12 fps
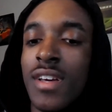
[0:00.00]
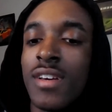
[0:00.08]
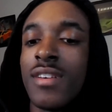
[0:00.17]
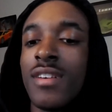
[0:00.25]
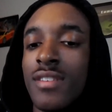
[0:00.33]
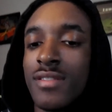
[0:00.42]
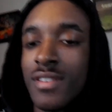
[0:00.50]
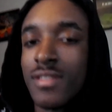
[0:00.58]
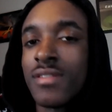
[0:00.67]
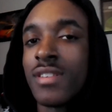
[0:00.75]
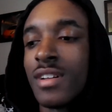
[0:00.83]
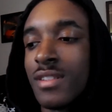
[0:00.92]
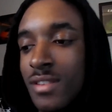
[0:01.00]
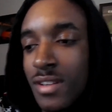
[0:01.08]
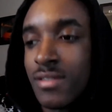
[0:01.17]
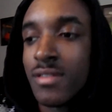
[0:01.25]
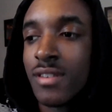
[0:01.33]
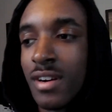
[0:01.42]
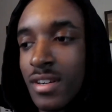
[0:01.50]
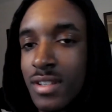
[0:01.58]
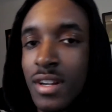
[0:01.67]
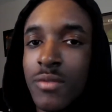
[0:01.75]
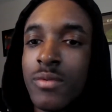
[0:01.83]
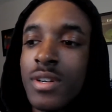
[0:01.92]
because there's a list of cars
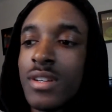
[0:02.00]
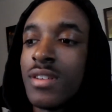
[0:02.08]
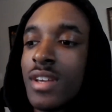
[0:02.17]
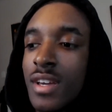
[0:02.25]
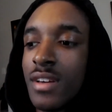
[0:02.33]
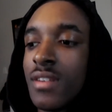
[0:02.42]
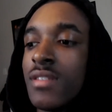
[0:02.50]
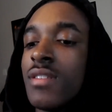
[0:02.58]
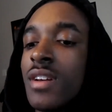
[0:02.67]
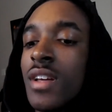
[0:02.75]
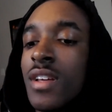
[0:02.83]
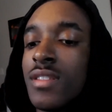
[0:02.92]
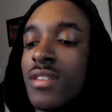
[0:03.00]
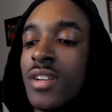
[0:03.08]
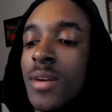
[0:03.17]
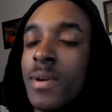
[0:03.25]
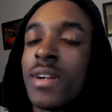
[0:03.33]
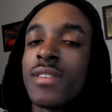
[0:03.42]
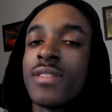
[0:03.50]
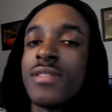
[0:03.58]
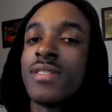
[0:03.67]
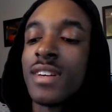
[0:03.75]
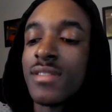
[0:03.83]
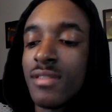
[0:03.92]
that I want, and the WRX is
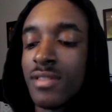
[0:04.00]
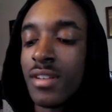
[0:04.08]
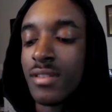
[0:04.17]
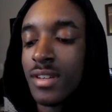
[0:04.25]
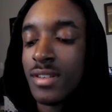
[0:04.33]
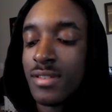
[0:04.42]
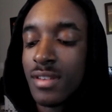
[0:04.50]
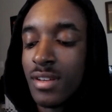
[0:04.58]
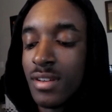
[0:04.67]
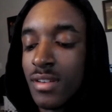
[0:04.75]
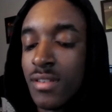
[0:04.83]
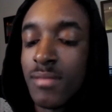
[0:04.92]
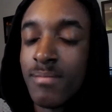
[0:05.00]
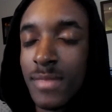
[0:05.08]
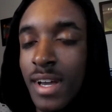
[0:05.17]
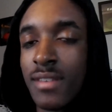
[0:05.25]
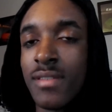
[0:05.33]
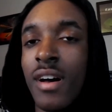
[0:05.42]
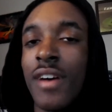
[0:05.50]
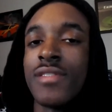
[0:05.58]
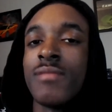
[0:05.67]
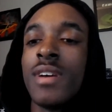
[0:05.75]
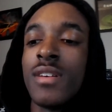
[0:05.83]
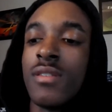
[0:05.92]
next on the list. That's
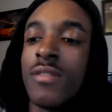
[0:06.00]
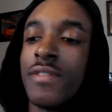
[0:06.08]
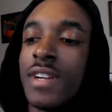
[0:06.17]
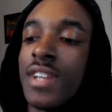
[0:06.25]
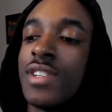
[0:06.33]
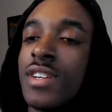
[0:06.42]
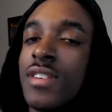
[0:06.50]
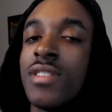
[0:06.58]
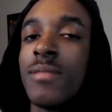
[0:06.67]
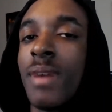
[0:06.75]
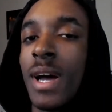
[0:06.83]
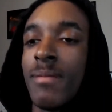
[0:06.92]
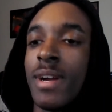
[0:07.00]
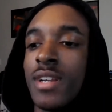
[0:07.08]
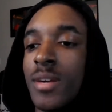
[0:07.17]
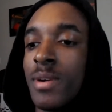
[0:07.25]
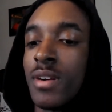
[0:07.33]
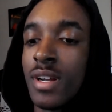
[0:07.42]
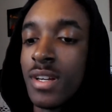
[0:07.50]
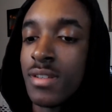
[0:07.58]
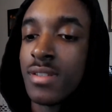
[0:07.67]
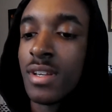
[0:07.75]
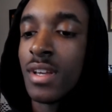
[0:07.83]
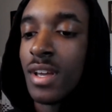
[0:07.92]
also my goal for next year, is to buy my
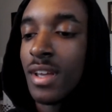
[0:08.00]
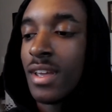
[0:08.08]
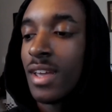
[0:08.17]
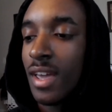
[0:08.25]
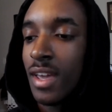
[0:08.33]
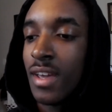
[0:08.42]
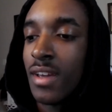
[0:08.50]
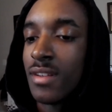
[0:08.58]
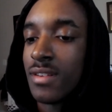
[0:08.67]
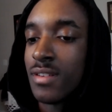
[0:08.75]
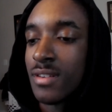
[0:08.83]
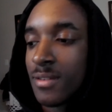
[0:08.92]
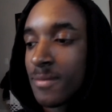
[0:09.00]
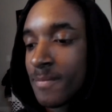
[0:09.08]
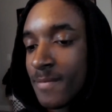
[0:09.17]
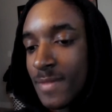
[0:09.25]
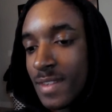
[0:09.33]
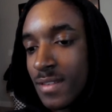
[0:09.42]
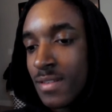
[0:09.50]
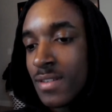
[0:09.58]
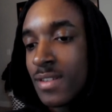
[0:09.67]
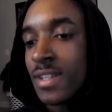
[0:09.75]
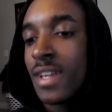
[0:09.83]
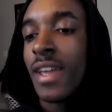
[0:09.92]
WRX, and
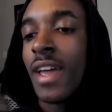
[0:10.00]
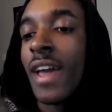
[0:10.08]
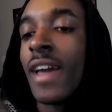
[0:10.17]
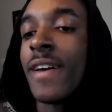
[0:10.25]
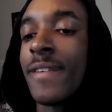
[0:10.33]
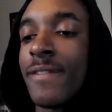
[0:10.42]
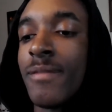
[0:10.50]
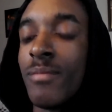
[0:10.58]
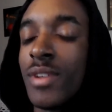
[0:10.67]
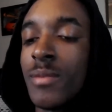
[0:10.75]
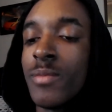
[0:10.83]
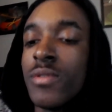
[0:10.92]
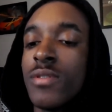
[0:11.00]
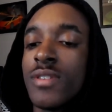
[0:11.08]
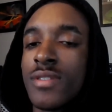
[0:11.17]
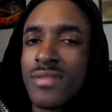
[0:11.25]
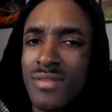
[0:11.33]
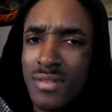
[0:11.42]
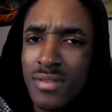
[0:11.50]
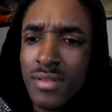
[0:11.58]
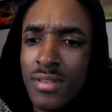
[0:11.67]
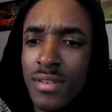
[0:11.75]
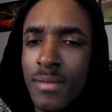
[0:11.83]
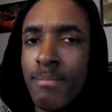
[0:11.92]
have minimal
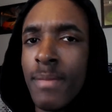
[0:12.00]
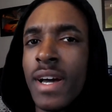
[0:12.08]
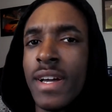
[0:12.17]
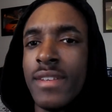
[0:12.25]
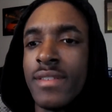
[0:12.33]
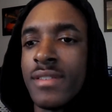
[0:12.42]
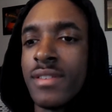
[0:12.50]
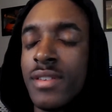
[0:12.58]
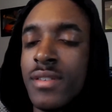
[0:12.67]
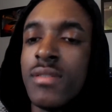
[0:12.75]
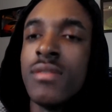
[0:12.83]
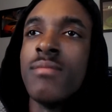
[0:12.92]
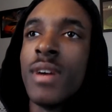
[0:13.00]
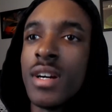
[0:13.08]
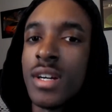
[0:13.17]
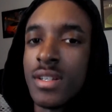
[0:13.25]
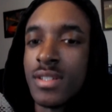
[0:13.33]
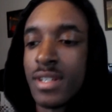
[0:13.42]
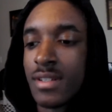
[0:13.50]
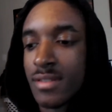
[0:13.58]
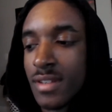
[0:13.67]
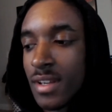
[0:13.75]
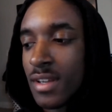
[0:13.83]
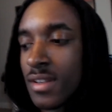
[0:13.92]
mods to my RSX.
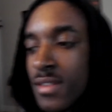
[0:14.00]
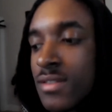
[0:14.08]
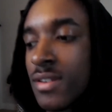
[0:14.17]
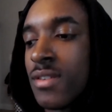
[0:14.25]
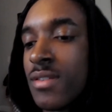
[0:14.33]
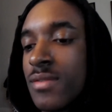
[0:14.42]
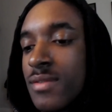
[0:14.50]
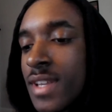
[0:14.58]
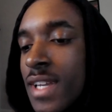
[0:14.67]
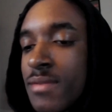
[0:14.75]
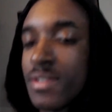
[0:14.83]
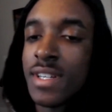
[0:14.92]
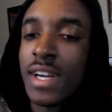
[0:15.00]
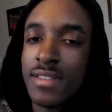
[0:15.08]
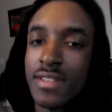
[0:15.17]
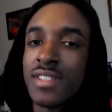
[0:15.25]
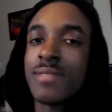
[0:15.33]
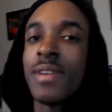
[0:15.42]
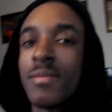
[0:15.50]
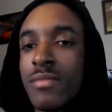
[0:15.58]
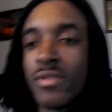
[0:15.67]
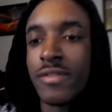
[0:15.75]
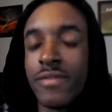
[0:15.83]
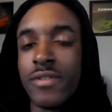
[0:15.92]
So, that's what you guys can expect
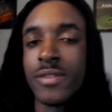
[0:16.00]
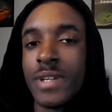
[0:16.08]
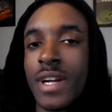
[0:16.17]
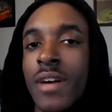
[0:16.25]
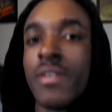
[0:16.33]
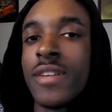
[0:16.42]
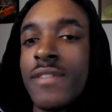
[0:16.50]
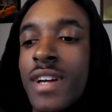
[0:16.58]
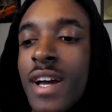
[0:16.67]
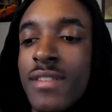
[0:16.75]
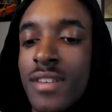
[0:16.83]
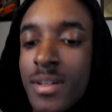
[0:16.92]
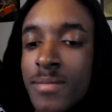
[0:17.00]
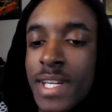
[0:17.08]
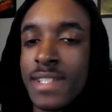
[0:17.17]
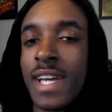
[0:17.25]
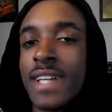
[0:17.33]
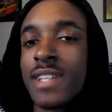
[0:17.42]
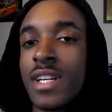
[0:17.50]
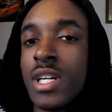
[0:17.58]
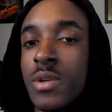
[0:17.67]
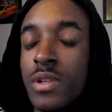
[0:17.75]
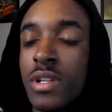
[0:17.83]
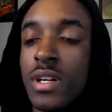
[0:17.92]
moving forward. I'll give you guys updates as I
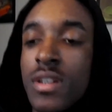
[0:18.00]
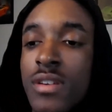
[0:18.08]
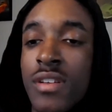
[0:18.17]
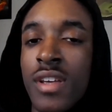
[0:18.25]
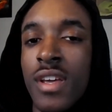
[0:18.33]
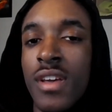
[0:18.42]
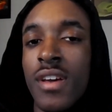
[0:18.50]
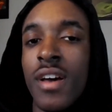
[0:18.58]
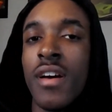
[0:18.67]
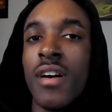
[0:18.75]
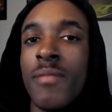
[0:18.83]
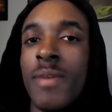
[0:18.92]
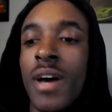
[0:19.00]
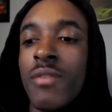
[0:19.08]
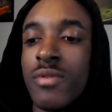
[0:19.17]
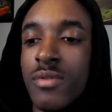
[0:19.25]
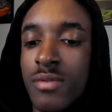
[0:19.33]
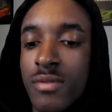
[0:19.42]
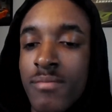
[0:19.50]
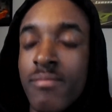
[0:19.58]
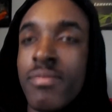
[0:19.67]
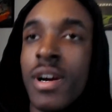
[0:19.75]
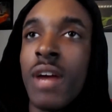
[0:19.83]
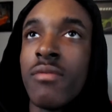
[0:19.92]
go along. I will
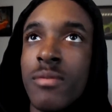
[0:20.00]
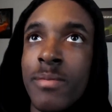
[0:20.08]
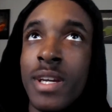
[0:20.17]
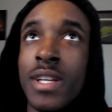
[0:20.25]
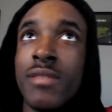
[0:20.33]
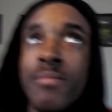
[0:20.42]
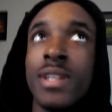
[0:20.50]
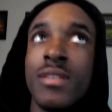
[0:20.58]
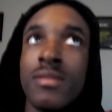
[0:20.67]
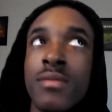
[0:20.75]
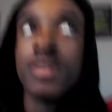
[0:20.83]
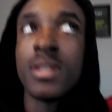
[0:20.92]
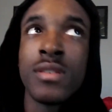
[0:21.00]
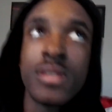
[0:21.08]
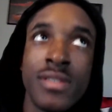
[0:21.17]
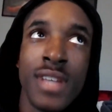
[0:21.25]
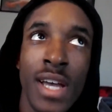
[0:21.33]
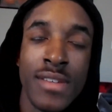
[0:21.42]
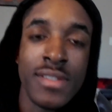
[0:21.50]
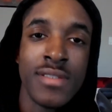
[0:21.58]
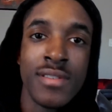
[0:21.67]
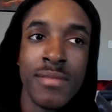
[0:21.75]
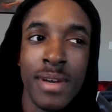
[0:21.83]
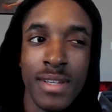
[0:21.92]
probably be doing the sound
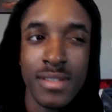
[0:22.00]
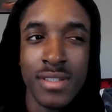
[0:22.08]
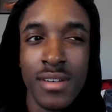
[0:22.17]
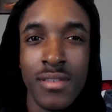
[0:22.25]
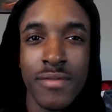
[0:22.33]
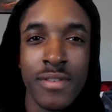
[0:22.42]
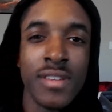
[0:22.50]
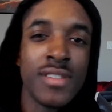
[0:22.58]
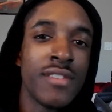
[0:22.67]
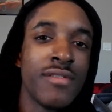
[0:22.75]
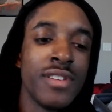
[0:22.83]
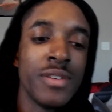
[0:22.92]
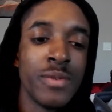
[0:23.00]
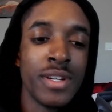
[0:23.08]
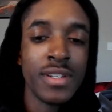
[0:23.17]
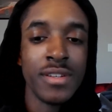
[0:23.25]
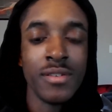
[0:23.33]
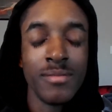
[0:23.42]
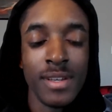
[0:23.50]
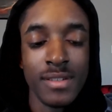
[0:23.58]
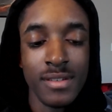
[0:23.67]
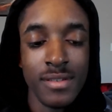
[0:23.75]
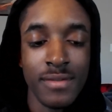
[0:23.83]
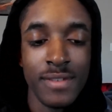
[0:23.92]
system myself, because I really want to do it
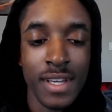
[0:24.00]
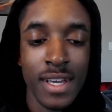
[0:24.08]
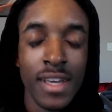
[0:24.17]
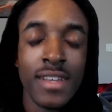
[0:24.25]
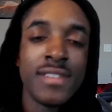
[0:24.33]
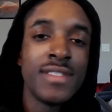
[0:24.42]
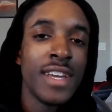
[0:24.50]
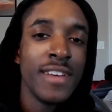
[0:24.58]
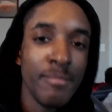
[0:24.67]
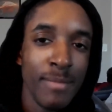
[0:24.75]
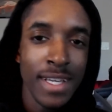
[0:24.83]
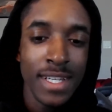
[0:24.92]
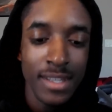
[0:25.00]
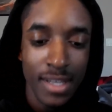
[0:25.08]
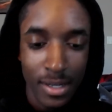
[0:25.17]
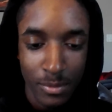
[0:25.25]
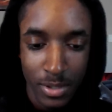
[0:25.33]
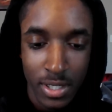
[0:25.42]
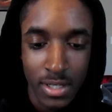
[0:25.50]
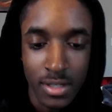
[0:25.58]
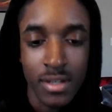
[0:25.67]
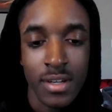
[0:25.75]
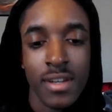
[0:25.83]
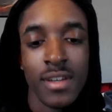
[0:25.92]
myself. Save money that
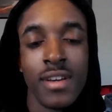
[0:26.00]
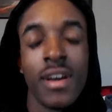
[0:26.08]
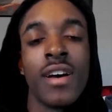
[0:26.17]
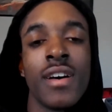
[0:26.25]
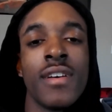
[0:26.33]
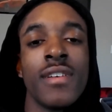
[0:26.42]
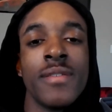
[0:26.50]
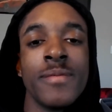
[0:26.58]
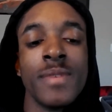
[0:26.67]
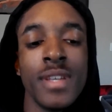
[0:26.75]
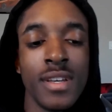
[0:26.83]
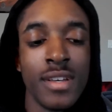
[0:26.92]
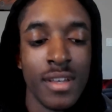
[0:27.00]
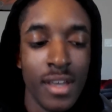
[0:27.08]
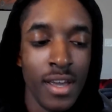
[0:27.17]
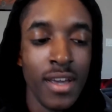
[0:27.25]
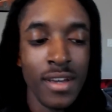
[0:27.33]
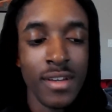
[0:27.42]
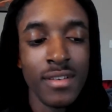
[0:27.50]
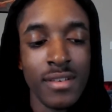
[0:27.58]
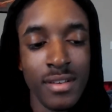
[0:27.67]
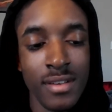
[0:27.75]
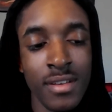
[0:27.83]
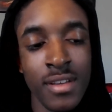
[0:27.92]
way.
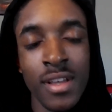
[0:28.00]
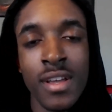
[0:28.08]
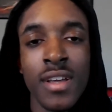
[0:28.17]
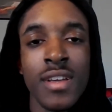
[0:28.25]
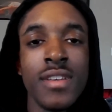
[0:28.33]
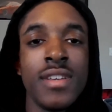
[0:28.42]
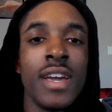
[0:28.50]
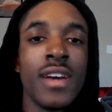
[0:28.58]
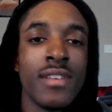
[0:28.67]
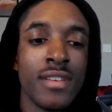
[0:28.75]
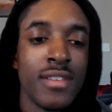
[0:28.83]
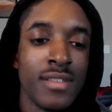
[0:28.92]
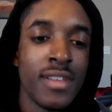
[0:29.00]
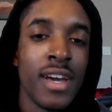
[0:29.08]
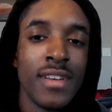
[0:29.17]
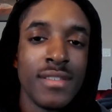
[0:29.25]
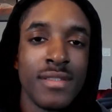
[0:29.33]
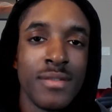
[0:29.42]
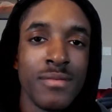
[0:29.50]
And yeah, that's